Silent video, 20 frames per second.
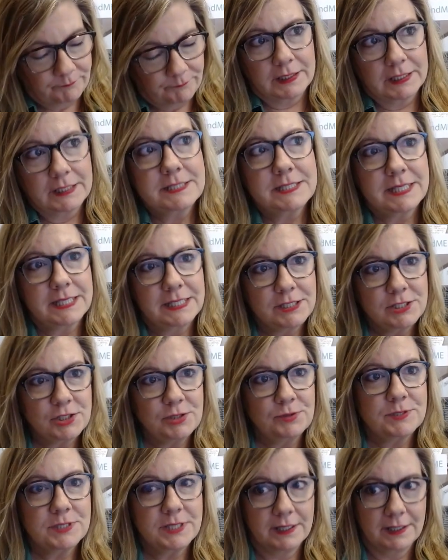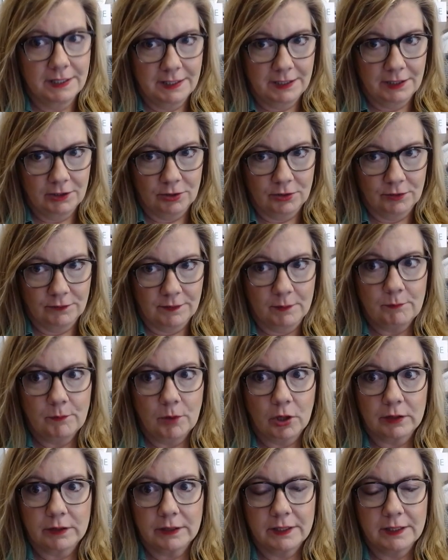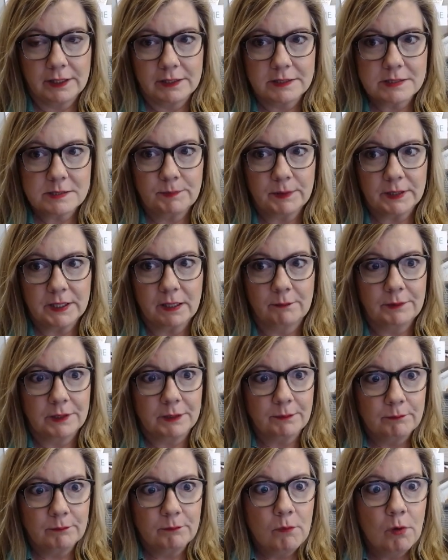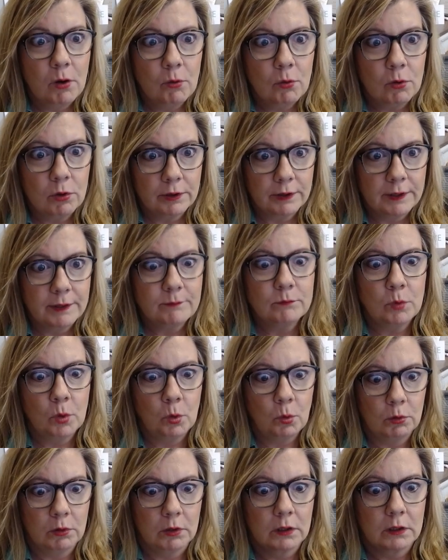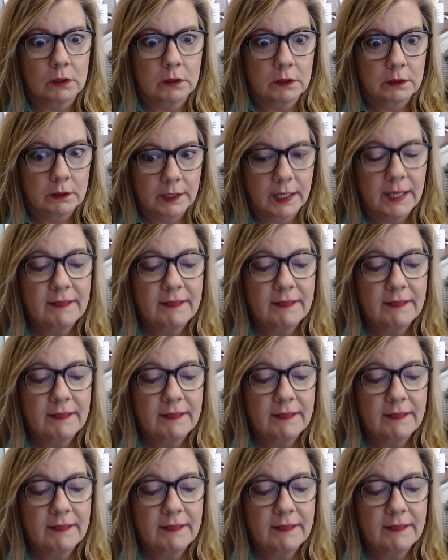continue to hear that marketing is becoming more and more